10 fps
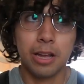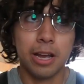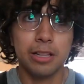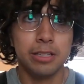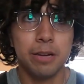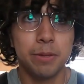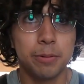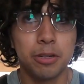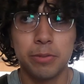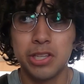and I highly doubt
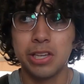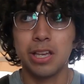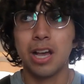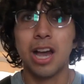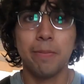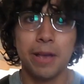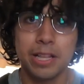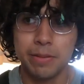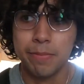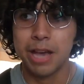people are going to be taking
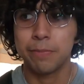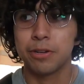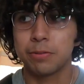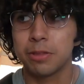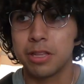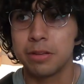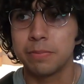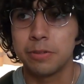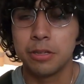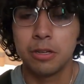iPads and MacBooks with them